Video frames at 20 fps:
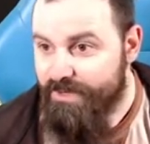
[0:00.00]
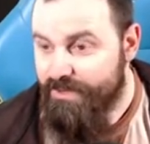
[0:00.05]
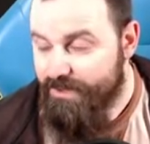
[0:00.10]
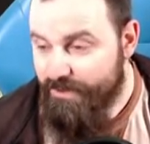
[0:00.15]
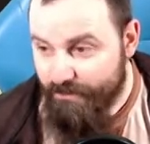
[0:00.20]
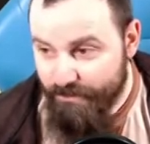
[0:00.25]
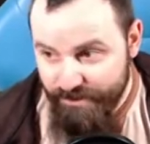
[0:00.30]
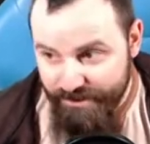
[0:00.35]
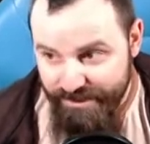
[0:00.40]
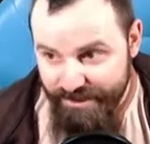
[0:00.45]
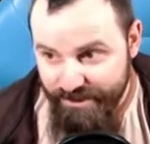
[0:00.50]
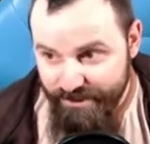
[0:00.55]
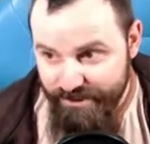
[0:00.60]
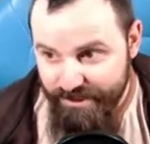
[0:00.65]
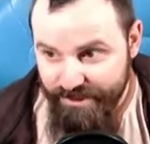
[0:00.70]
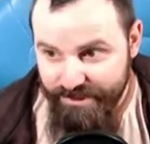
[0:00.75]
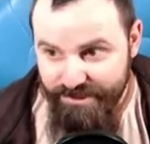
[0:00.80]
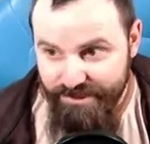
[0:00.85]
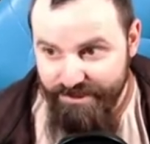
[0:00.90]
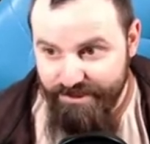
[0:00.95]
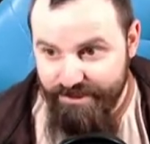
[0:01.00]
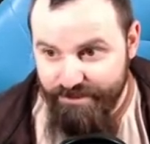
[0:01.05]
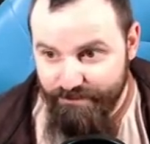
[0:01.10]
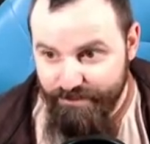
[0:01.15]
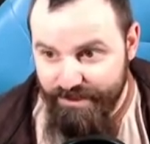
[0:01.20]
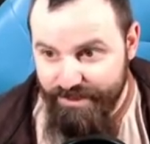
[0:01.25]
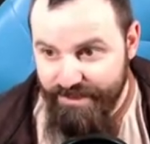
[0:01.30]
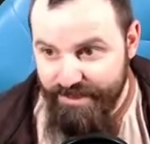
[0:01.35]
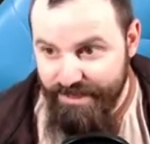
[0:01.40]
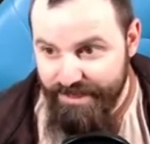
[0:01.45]
And what's interesting to
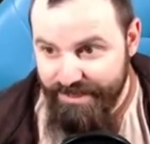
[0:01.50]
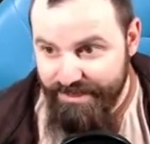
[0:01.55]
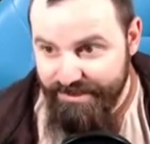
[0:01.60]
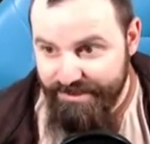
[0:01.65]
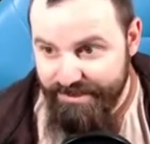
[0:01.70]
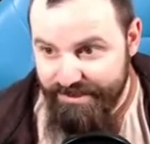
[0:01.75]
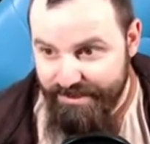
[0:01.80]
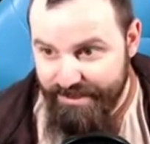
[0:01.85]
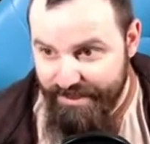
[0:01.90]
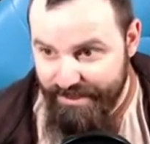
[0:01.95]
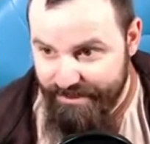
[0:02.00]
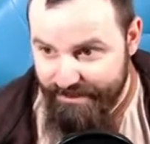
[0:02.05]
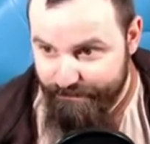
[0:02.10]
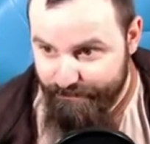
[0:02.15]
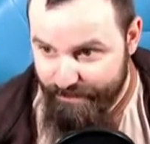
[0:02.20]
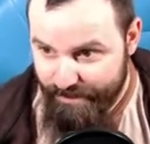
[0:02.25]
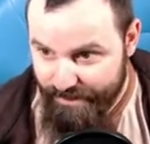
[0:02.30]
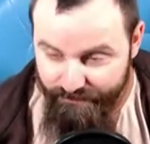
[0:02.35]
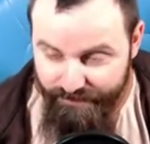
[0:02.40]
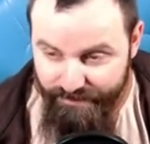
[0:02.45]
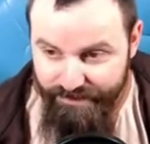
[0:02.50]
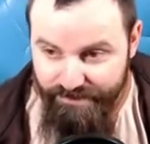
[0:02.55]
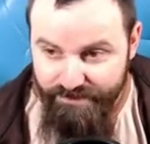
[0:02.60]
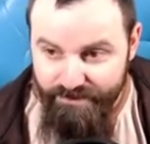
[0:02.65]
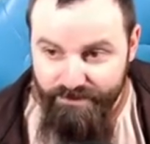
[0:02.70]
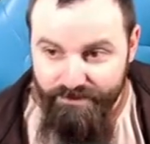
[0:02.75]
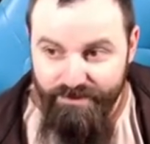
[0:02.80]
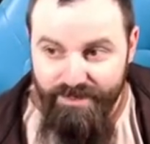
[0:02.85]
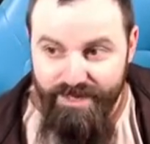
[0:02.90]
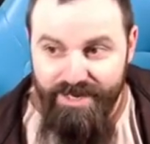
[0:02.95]
me is this bit. These
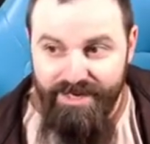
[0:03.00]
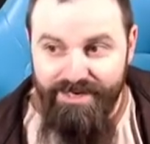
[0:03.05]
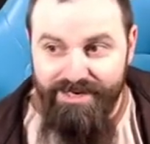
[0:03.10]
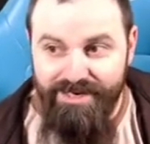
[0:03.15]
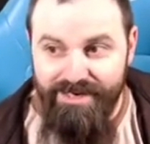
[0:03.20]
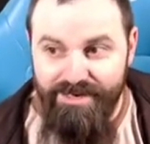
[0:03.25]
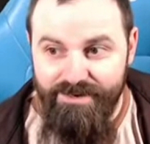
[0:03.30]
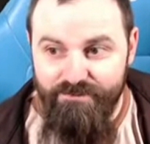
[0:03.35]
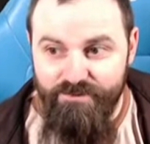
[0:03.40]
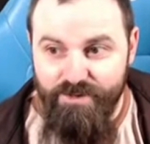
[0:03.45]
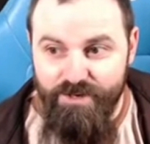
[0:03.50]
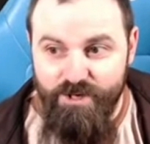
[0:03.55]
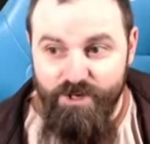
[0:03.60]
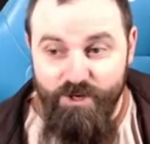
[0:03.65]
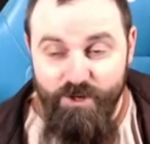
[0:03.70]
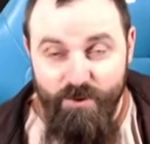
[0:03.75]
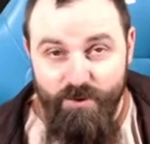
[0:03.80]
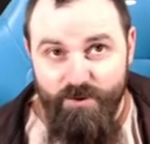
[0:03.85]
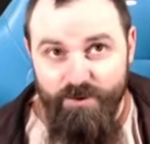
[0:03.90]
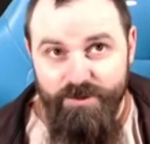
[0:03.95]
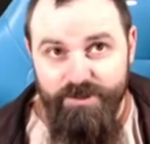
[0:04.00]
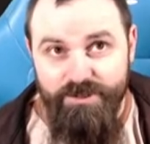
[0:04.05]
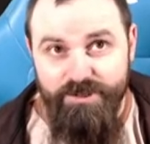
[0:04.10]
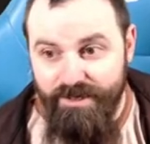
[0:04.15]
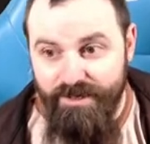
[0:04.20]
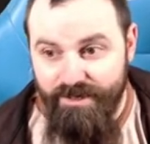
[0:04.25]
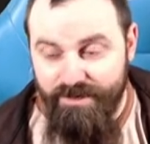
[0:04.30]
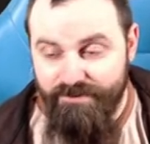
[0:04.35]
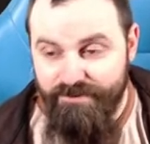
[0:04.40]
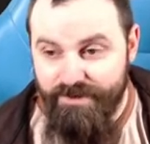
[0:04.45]
look like either
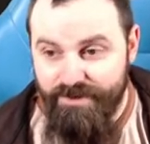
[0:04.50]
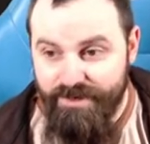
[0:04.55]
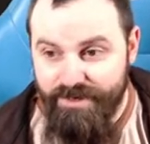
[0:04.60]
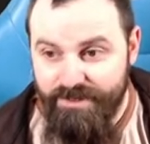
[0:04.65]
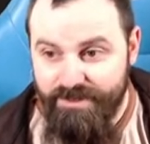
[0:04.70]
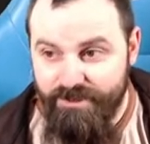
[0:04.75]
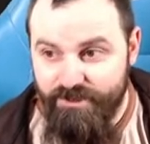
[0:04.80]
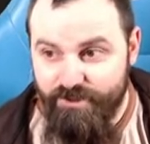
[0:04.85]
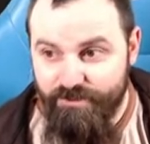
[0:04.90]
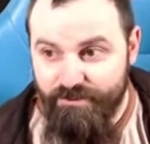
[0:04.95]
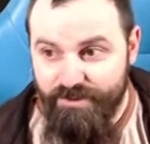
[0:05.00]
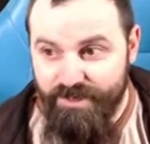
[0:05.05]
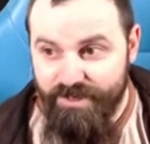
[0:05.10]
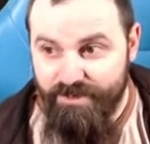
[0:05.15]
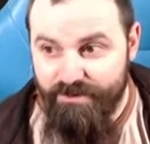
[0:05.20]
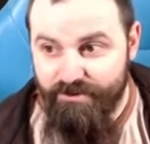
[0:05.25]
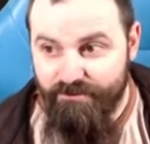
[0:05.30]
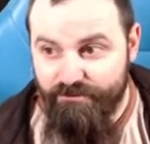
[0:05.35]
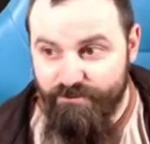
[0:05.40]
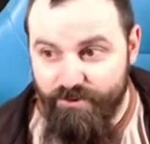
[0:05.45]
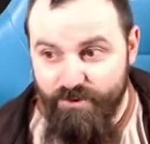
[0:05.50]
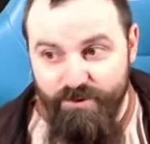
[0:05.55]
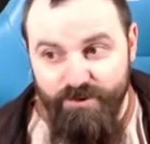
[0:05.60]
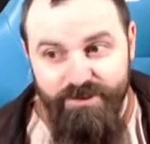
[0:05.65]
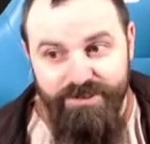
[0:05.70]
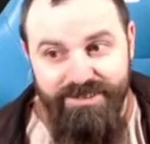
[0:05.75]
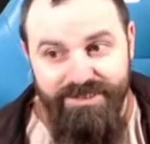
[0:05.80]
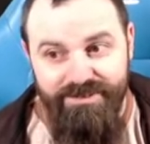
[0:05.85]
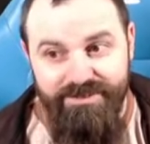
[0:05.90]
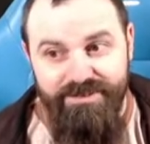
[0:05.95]
nuts, like they're adding some kind of
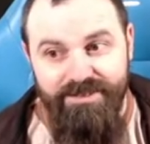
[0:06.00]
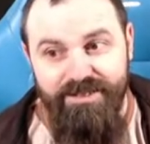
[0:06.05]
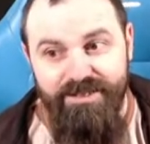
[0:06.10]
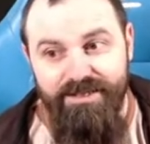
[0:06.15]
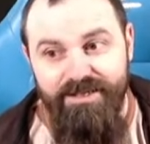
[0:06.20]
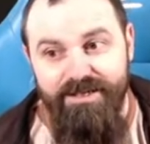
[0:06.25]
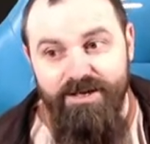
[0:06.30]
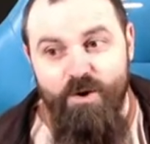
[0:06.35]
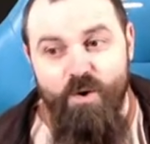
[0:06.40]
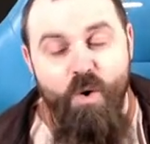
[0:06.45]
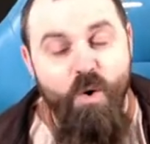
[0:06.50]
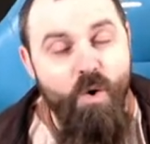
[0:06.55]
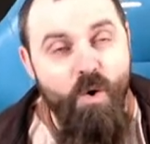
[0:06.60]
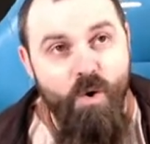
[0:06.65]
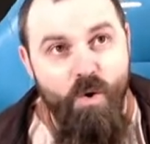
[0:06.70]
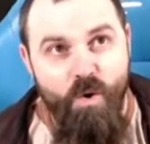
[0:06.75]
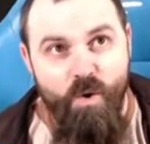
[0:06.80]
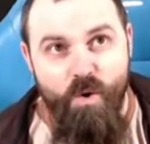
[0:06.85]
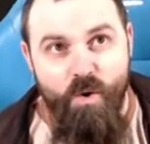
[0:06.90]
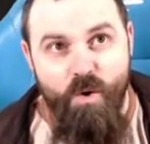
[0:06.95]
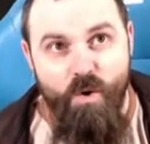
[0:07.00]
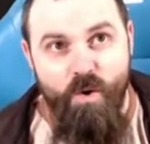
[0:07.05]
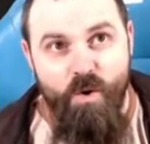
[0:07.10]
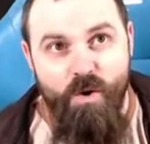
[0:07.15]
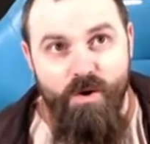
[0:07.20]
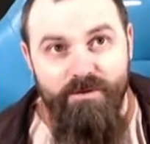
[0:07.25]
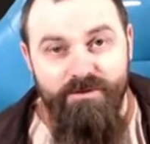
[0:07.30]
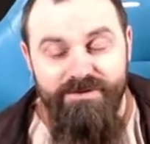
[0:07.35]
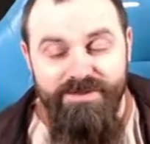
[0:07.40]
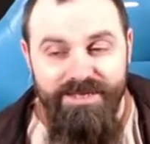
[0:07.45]
nuts in there.
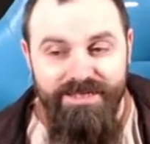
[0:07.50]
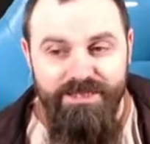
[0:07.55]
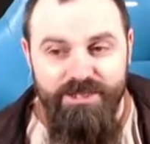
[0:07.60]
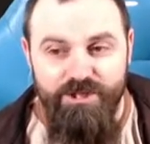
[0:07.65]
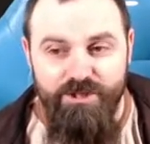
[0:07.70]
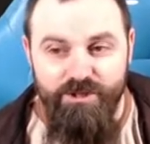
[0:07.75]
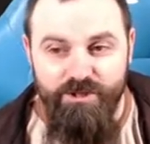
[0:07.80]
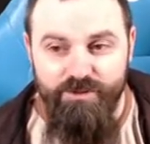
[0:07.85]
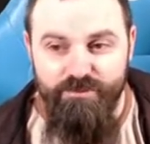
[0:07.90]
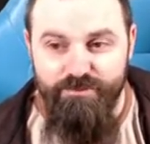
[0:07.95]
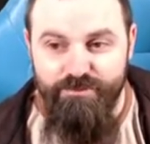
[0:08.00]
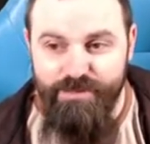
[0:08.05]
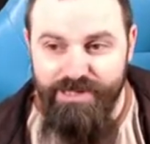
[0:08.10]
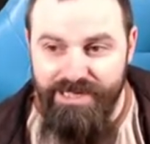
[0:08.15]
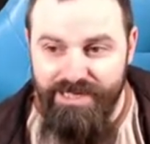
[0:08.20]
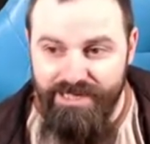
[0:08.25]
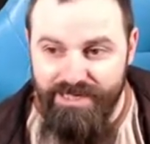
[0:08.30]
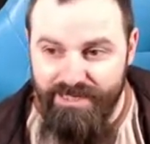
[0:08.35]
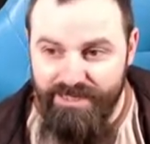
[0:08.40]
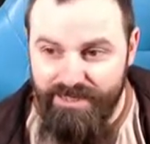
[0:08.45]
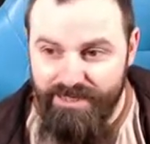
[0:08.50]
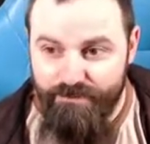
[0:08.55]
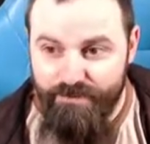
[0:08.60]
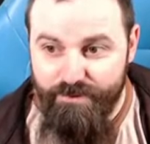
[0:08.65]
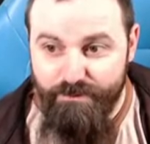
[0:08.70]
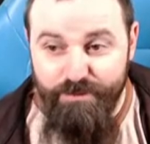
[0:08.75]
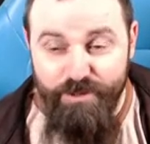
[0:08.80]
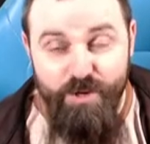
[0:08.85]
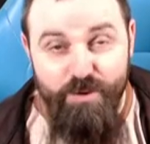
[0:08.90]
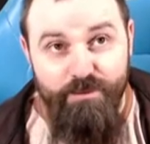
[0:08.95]
Or, this could be
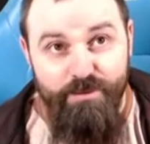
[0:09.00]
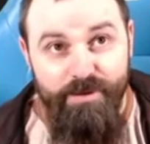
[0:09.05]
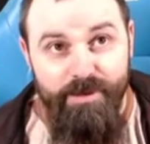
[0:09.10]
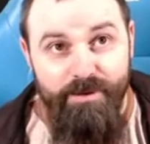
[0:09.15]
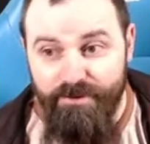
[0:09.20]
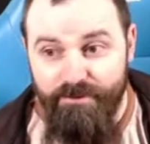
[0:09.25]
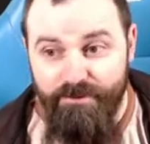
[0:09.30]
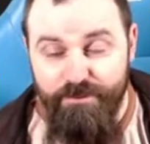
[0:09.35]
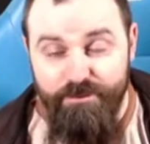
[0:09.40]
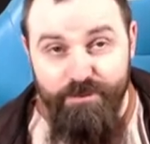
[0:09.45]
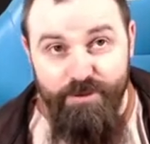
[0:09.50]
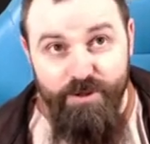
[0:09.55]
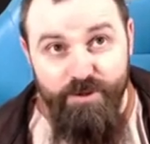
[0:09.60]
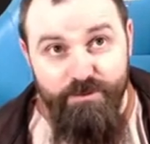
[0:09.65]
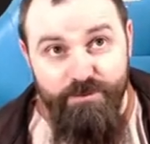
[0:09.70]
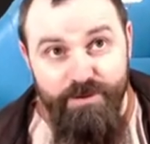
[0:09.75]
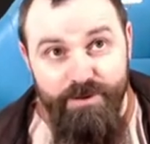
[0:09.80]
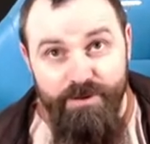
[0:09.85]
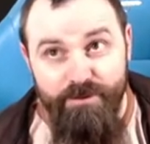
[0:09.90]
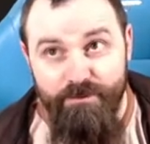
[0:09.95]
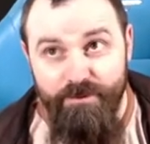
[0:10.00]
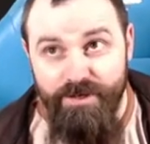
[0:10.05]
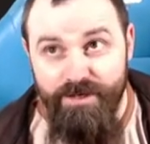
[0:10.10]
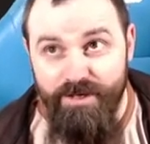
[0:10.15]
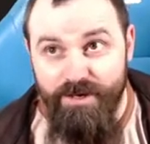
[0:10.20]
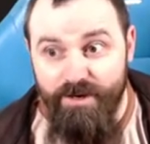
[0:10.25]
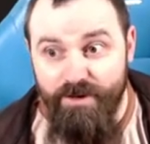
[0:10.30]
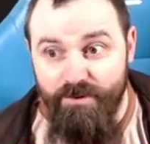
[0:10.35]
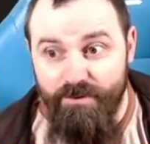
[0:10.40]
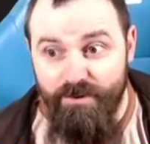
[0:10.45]
the pupa. The pupa we
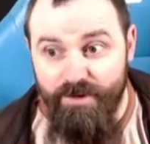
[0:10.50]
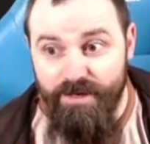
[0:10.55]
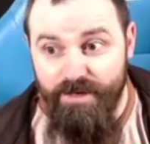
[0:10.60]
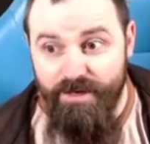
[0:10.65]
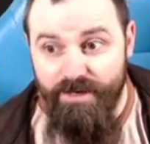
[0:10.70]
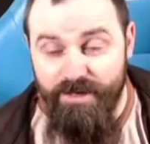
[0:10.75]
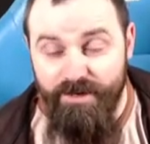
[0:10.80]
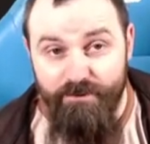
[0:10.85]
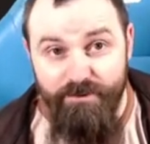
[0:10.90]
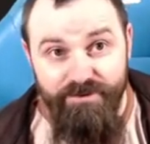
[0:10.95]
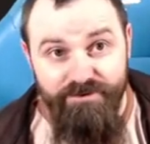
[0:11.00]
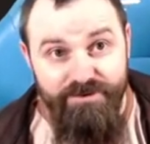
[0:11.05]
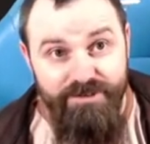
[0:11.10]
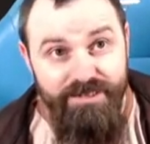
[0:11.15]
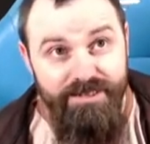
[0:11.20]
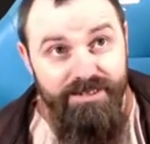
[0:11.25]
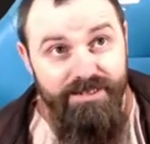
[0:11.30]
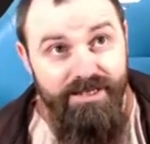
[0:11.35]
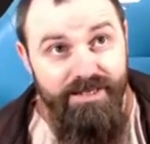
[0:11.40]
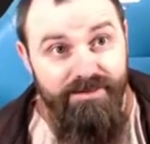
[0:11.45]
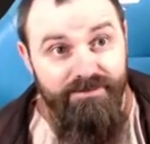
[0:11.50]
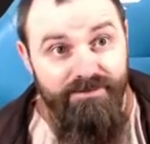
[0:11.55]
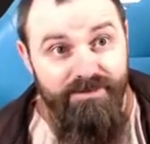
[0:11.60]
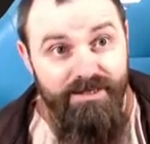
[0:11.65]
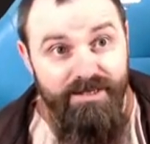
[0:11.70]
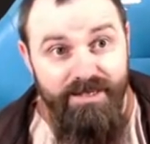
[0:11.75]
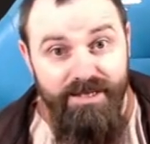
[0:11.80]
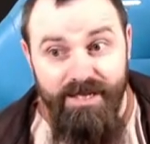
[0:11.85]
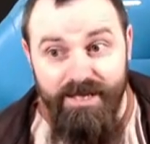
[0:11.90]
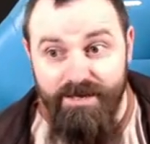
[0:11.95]
know we've seen in
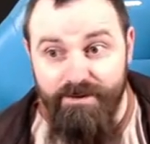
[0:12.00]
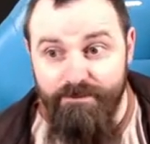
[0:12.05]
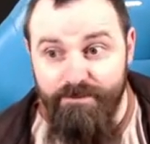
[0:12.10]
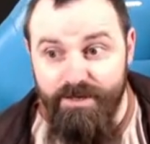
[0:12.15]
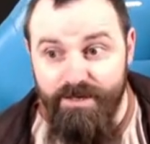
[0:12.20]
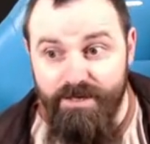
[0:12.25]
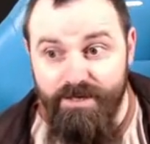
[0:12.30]
the game.